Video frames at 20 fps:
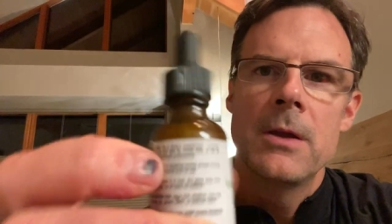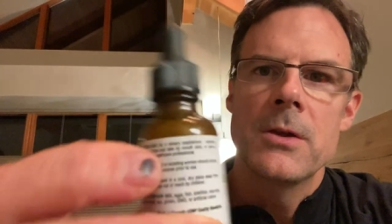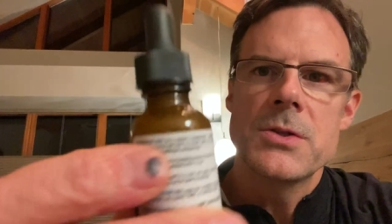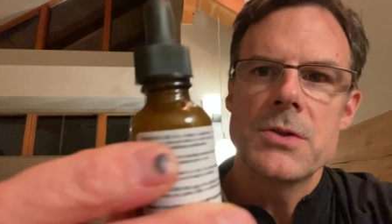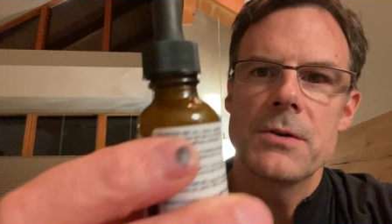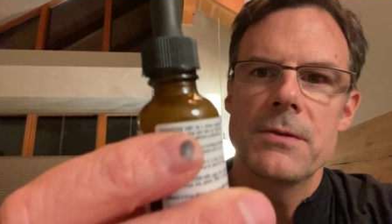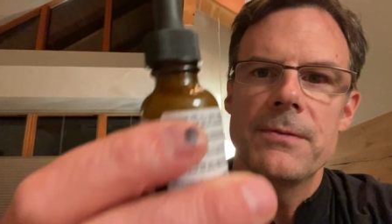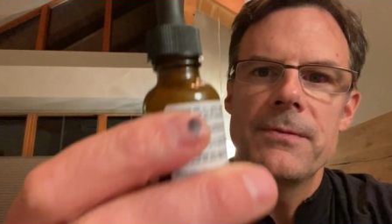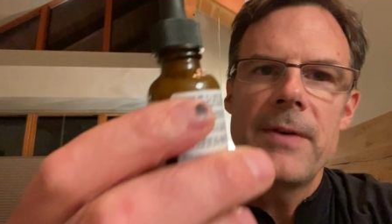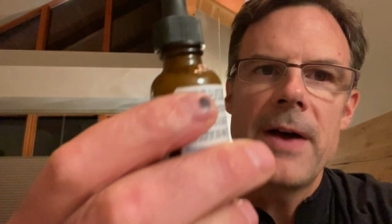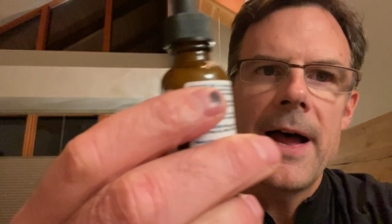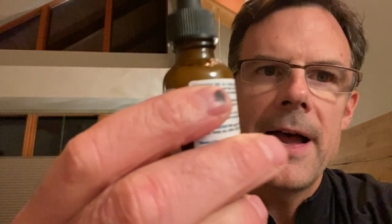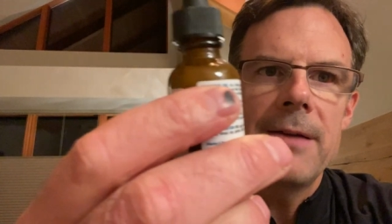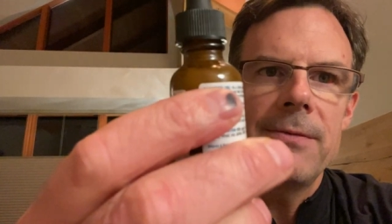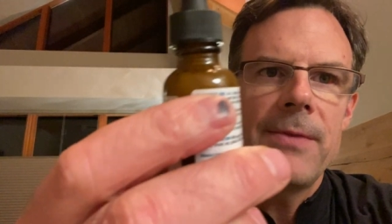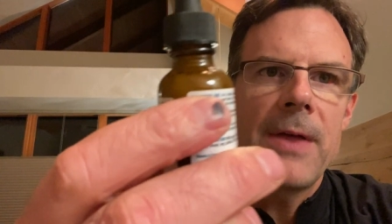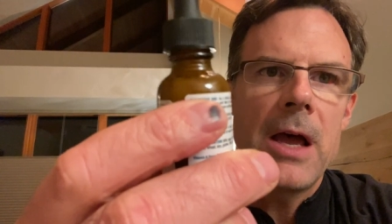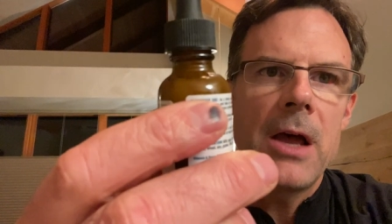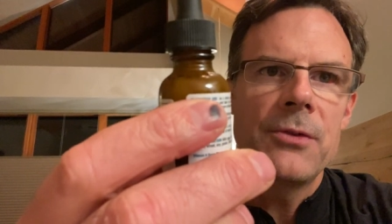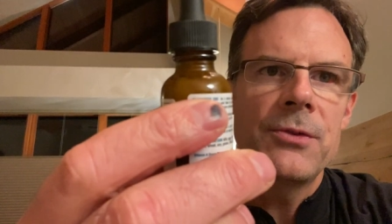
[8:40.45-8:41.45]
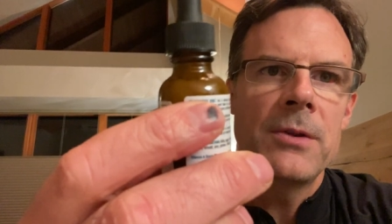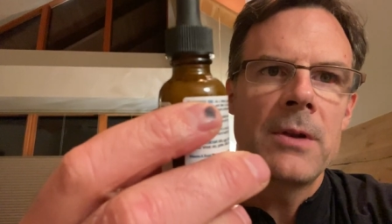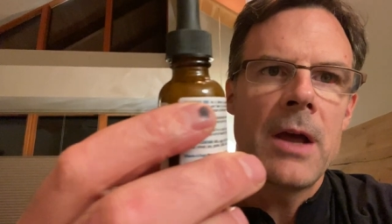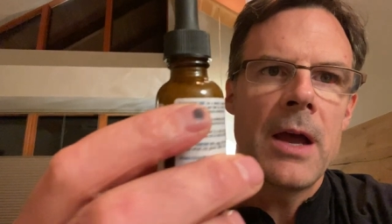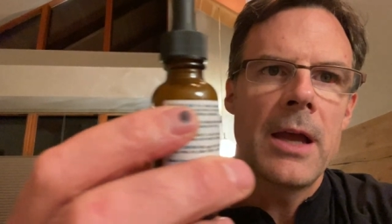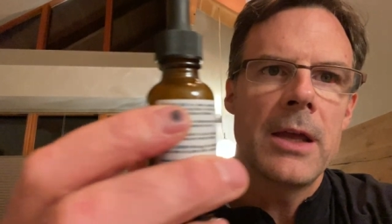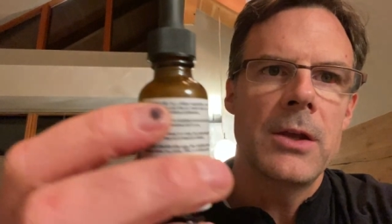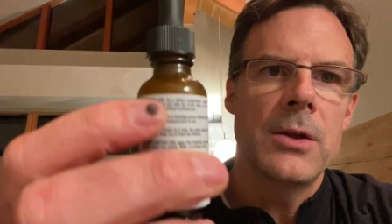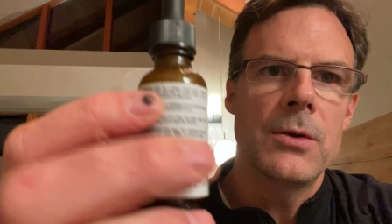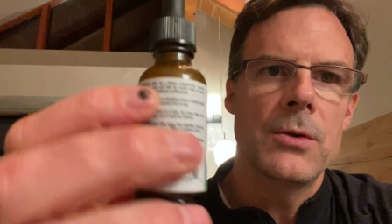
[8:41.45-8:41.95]
So 5,000
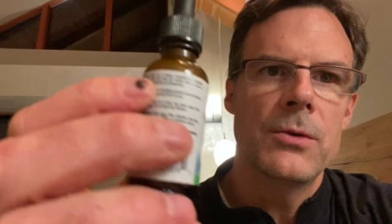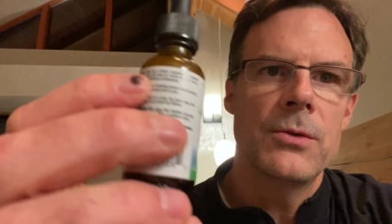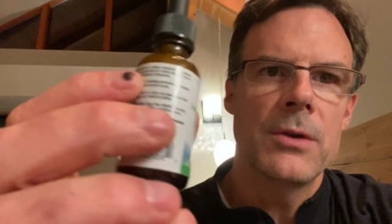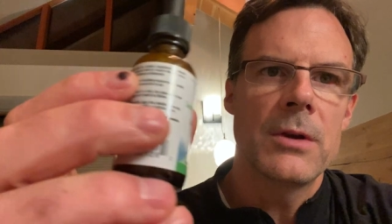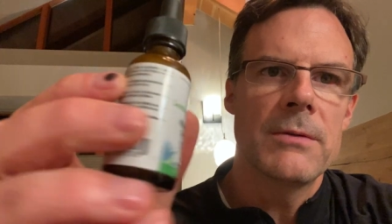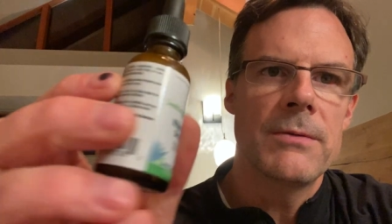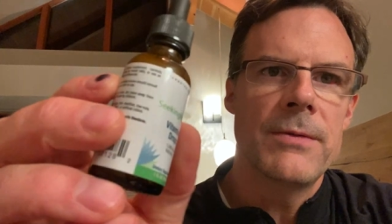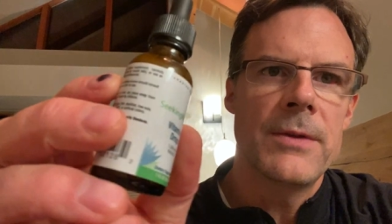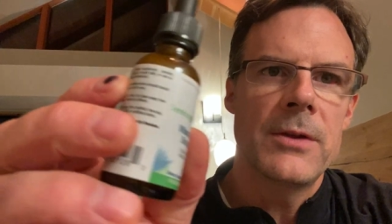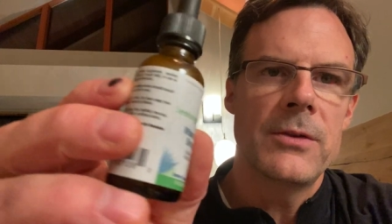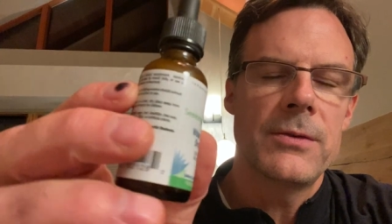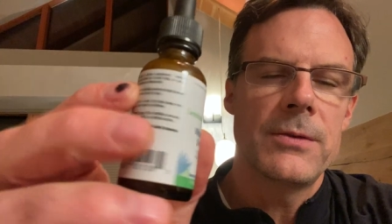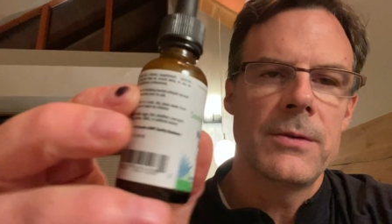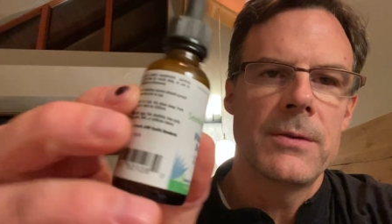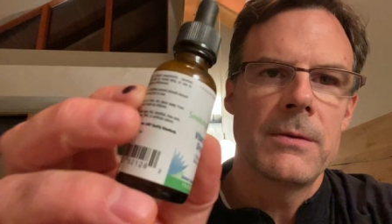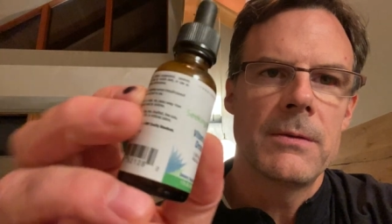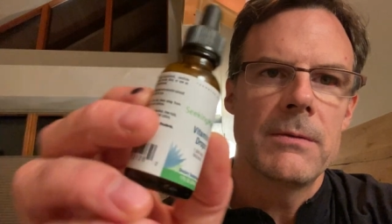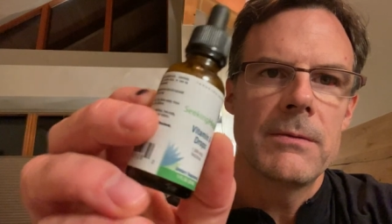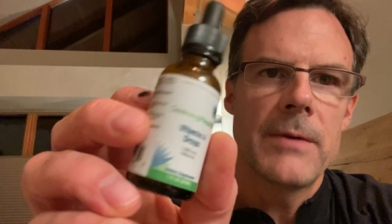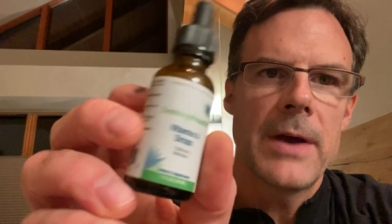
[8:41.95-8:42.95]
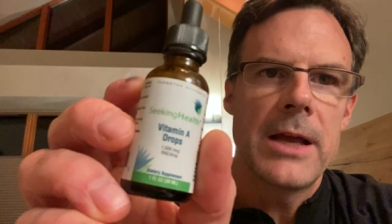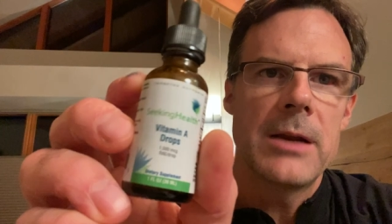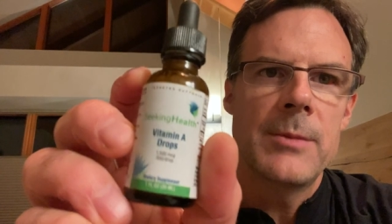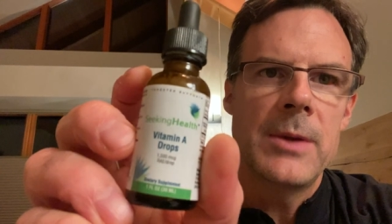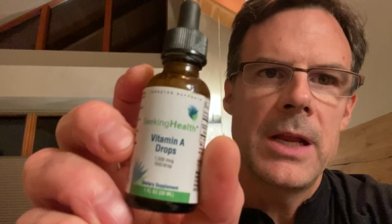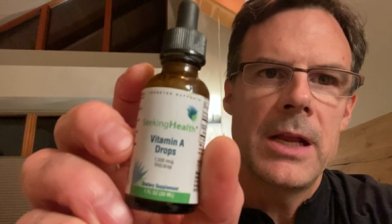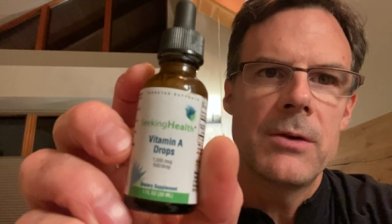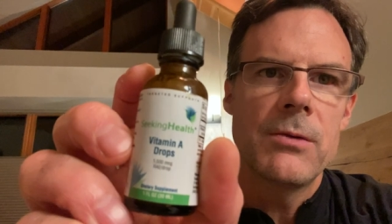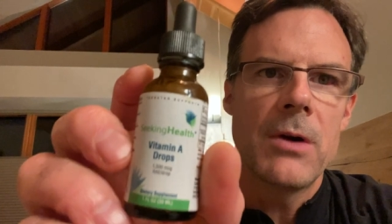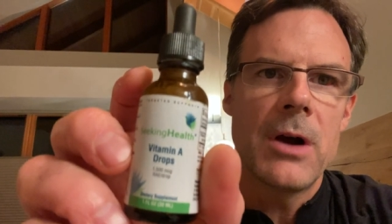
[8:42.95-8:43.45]
IUs of this
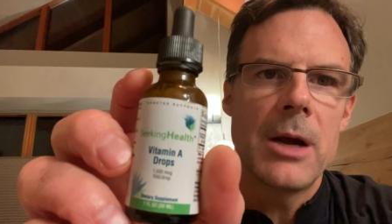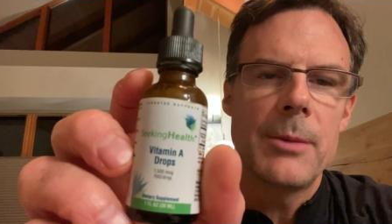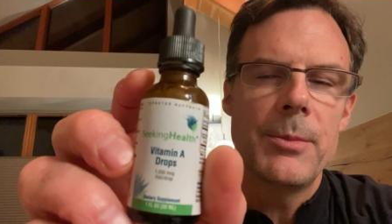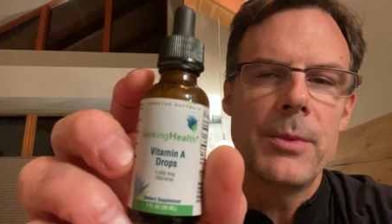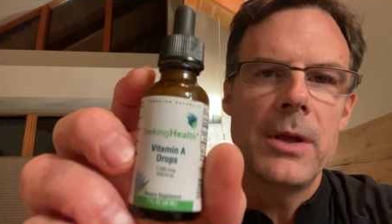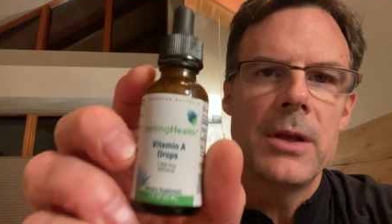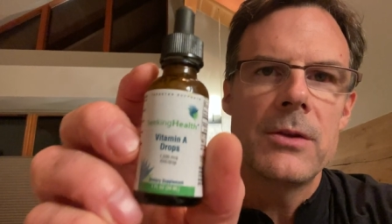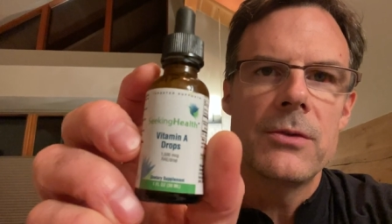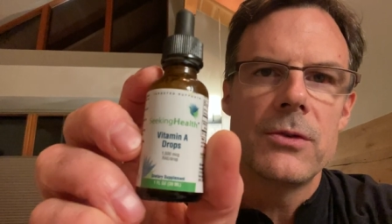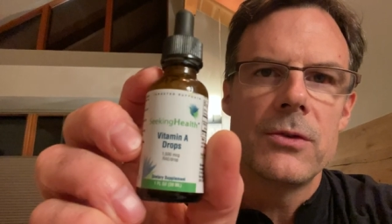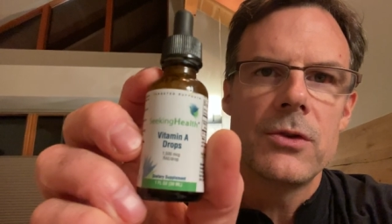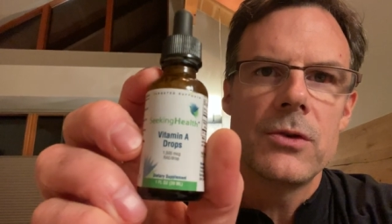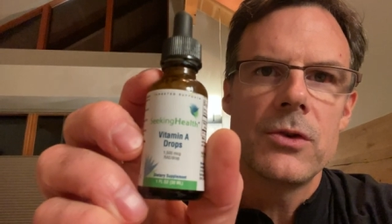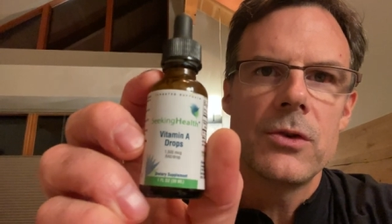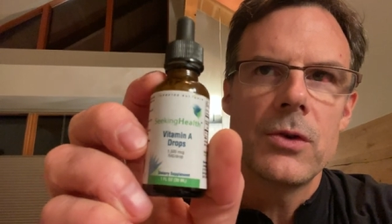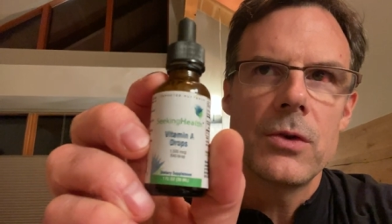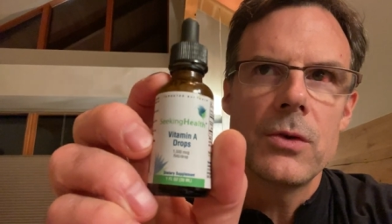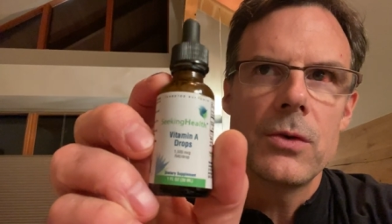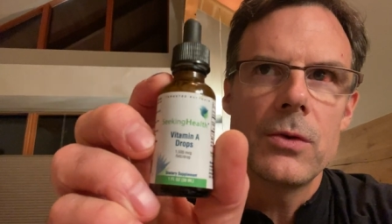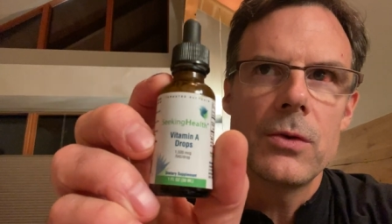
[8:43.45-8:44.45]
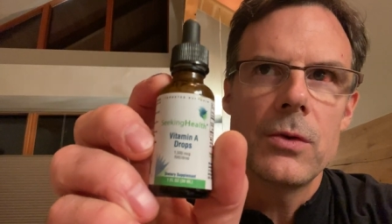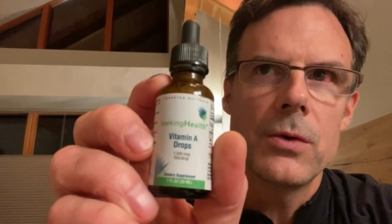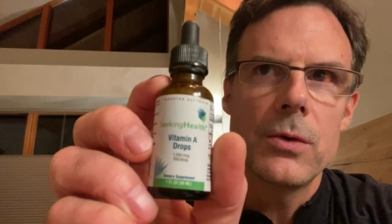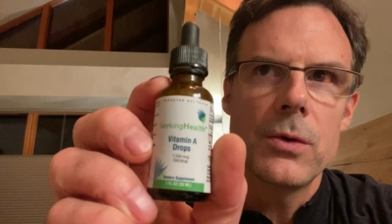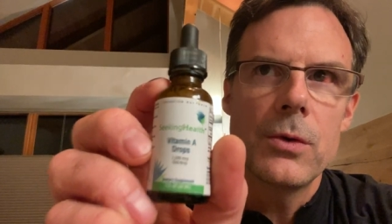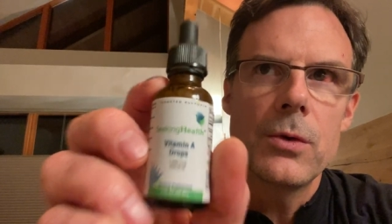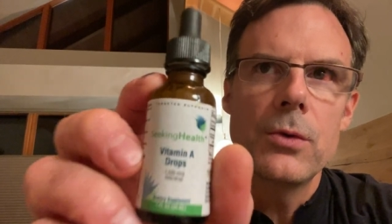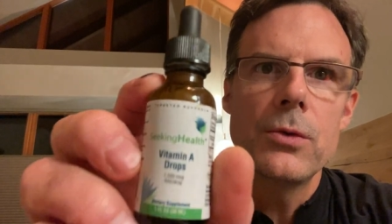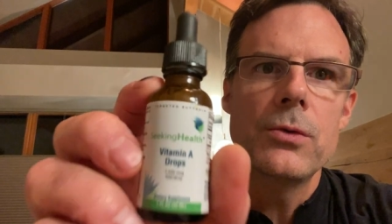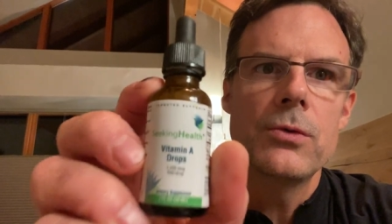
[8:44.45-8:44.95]
vitamin A drop is
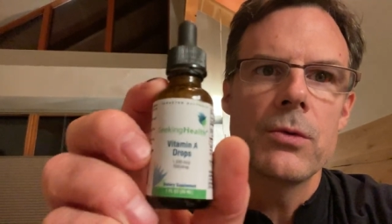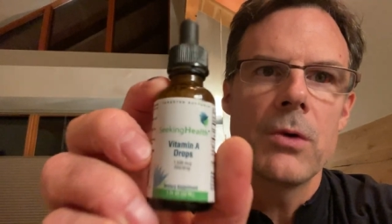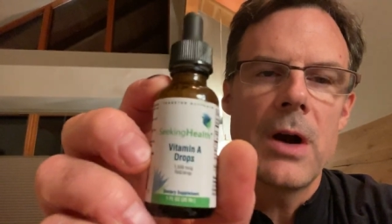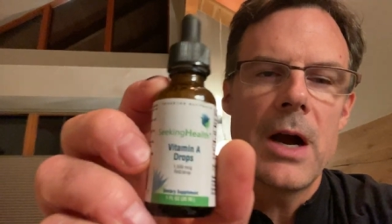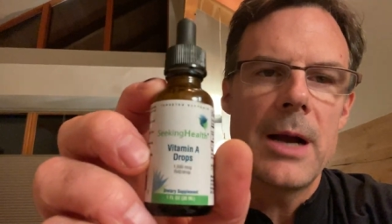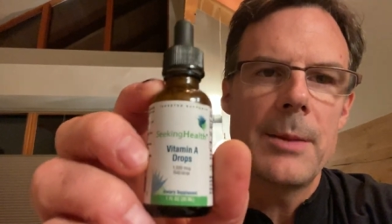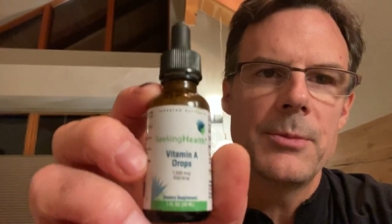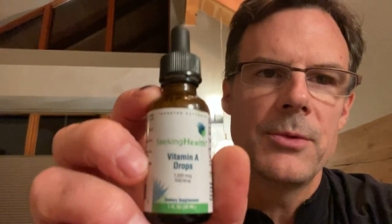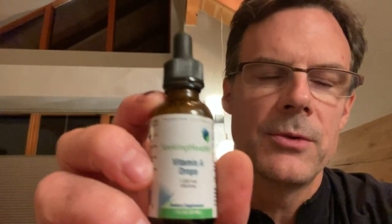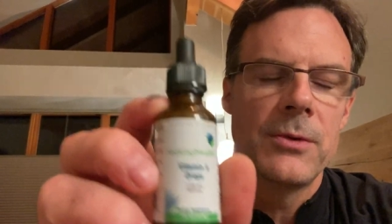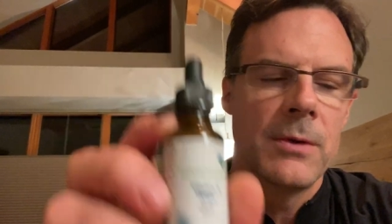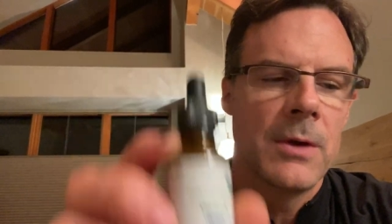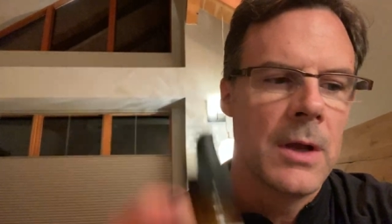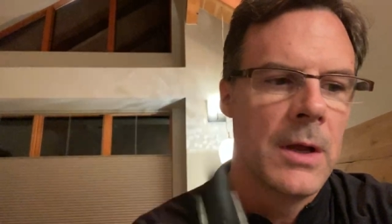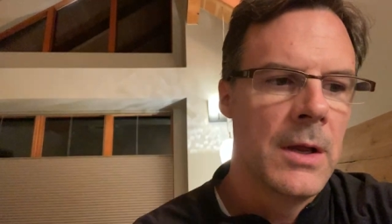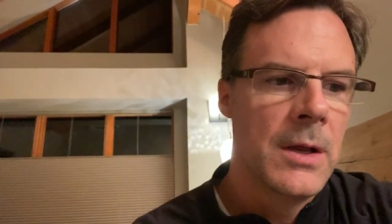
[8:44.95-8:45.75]
two drops.